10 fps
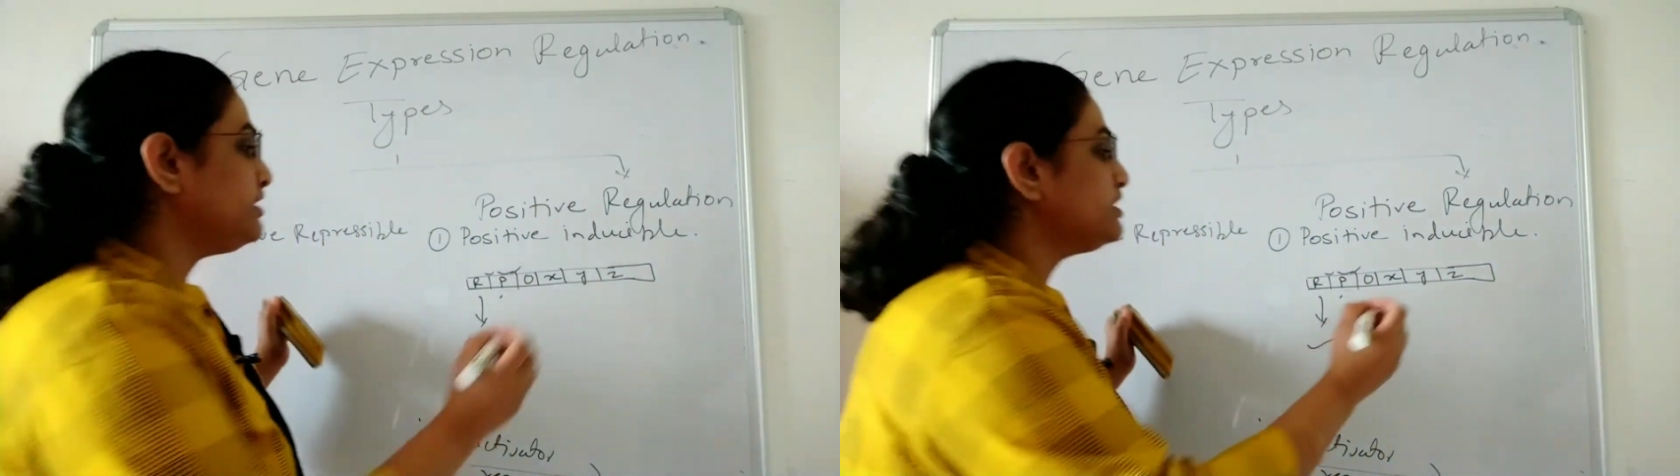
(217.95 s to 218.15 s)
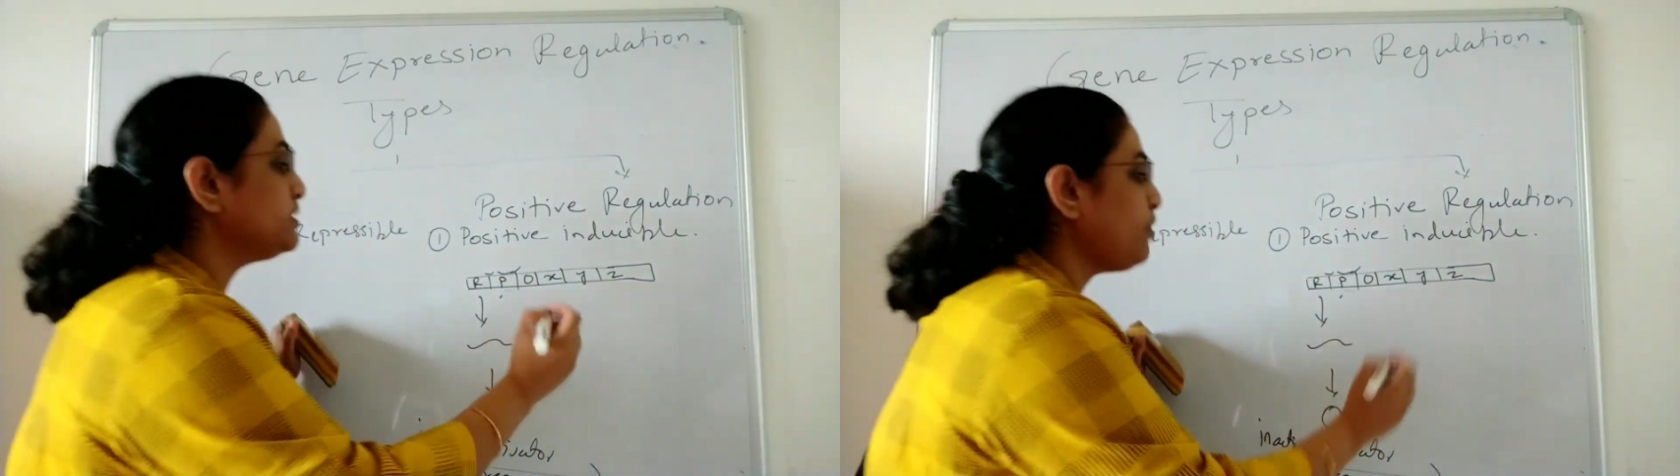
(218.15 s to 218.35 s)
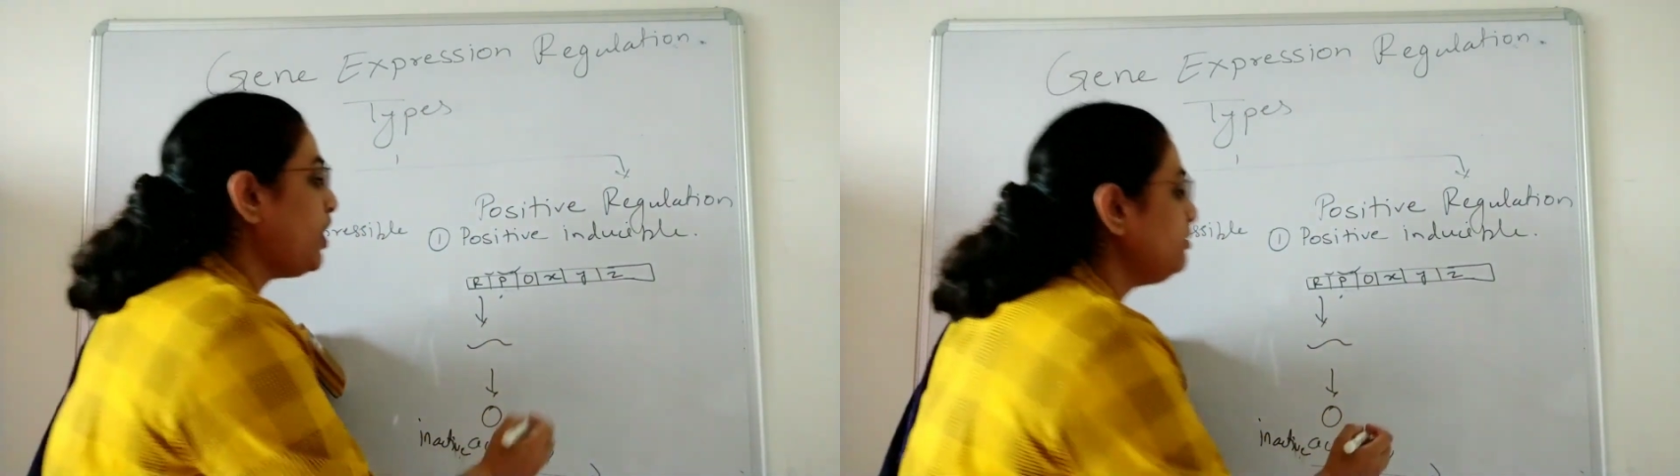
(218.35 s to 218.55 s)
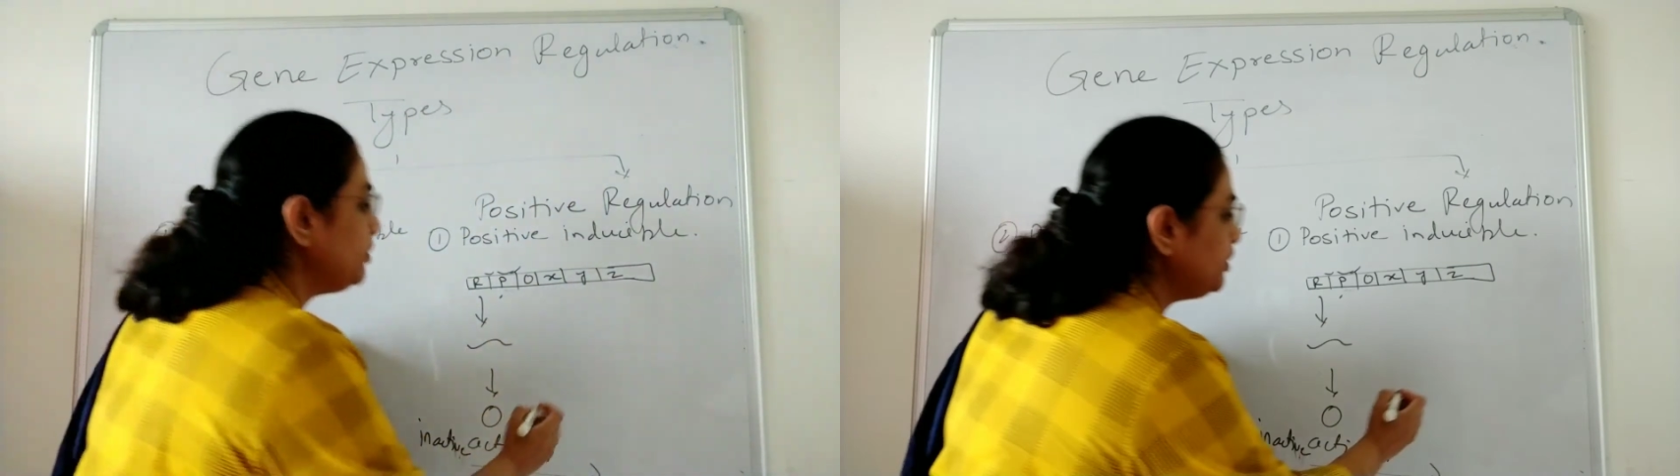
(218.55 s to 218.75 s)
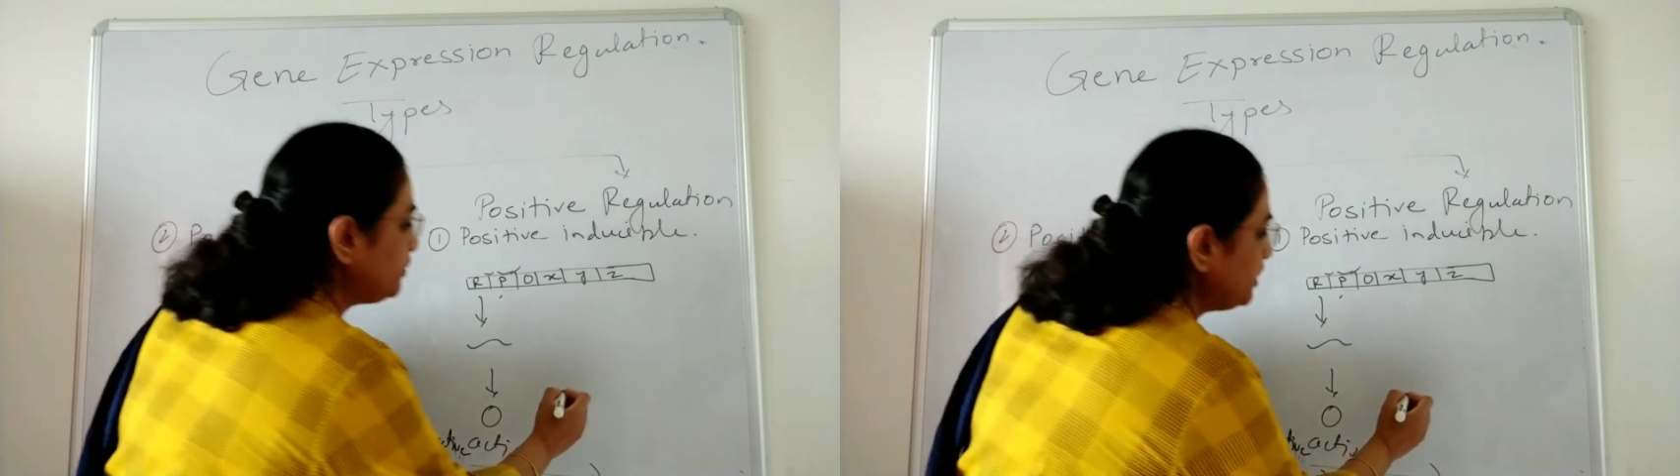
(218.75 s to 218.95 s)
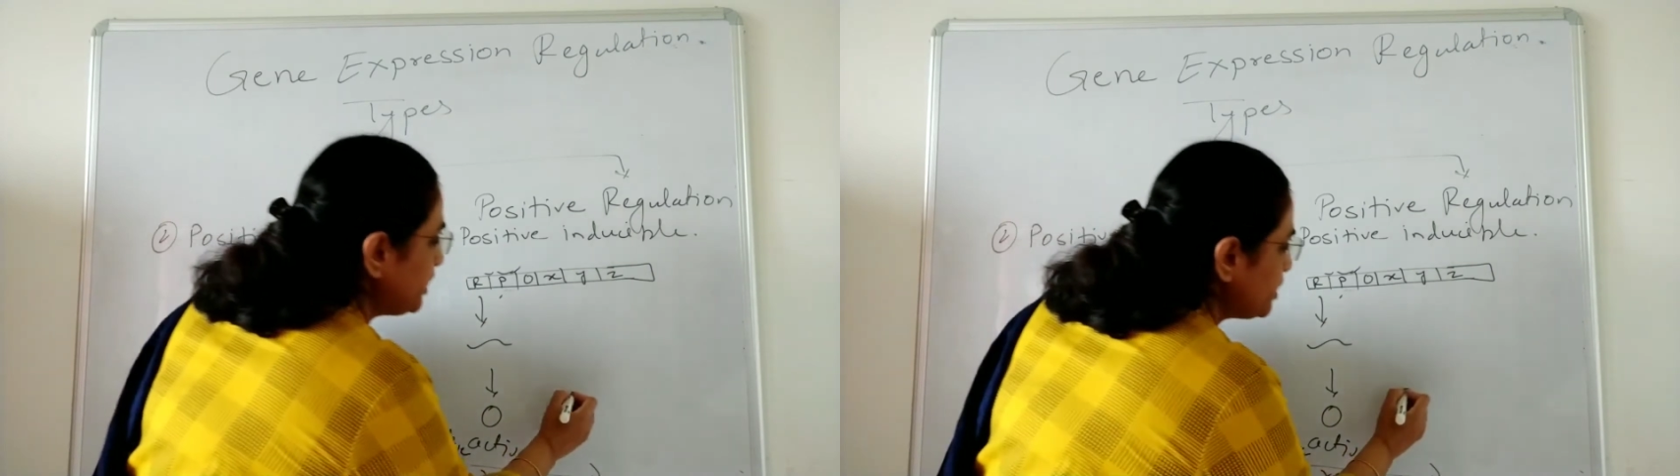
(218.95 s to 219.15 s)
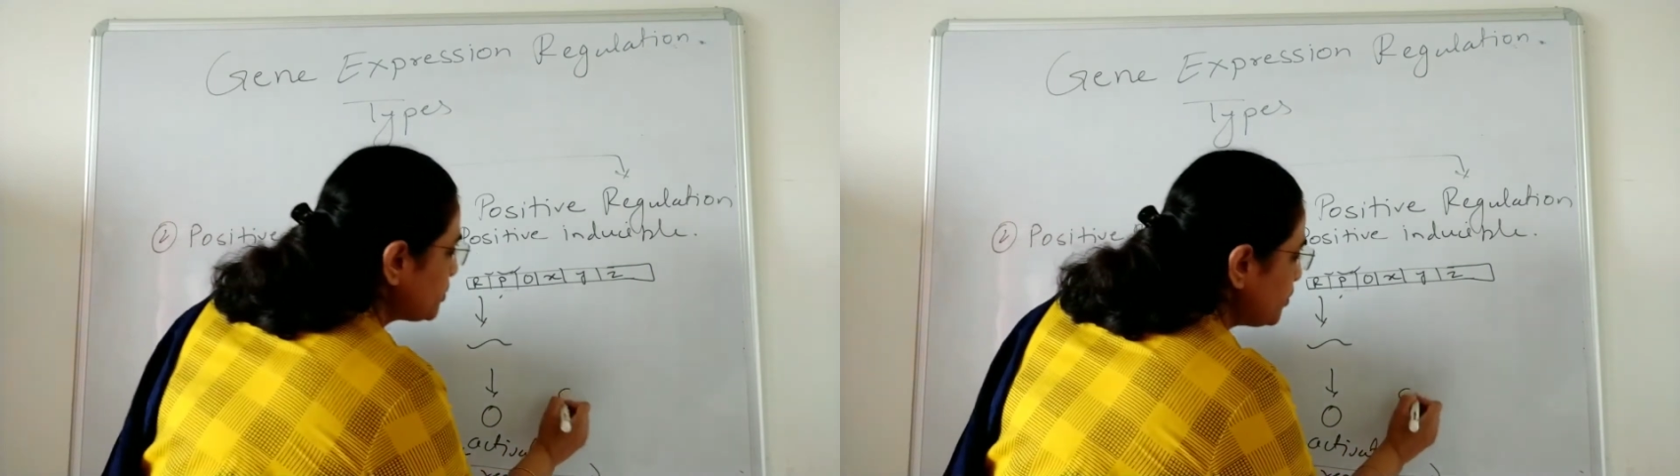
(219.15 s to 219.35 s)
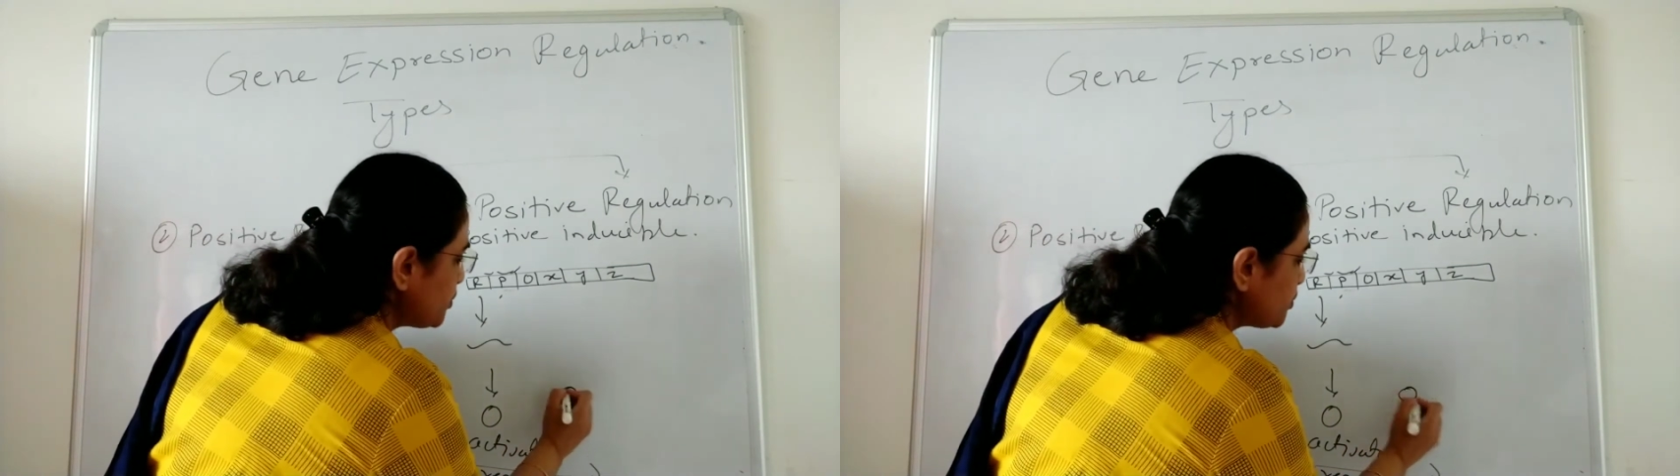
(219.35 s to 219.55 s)
a small molecule, it is
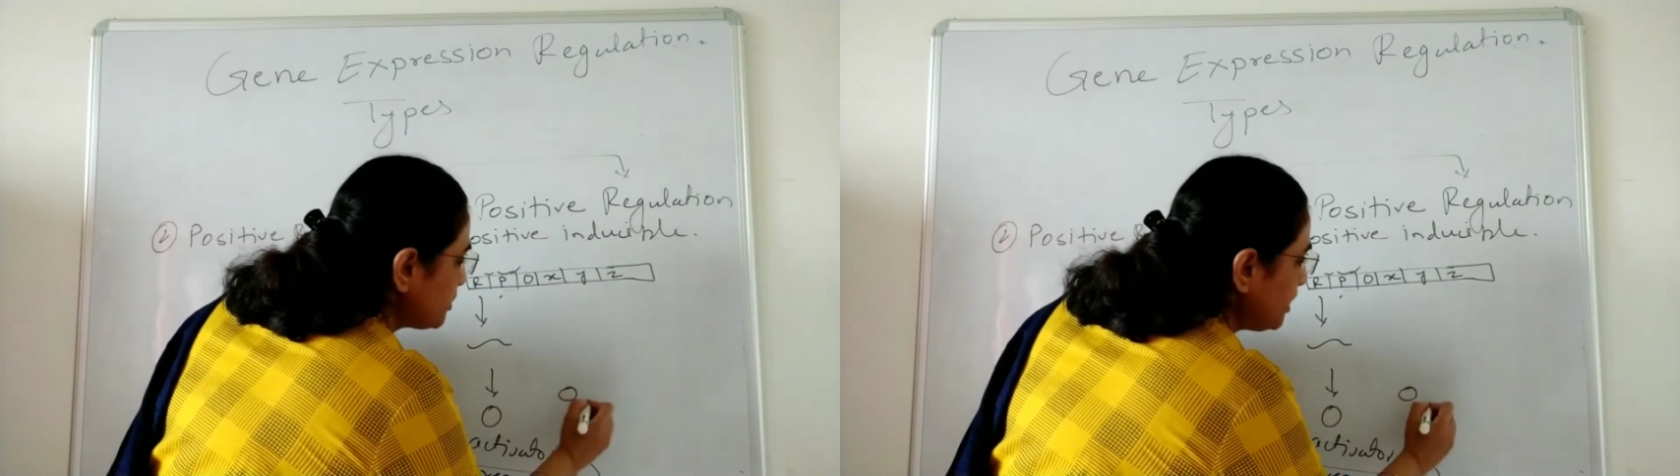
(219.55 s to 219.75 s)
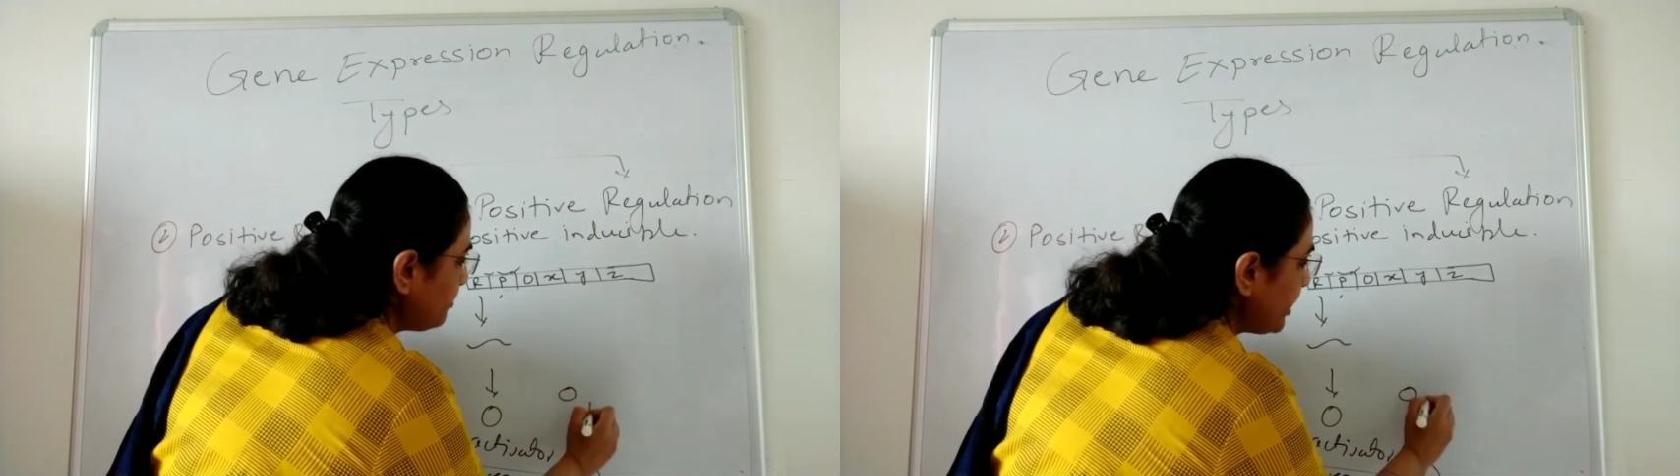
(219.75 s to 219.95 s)
going to come,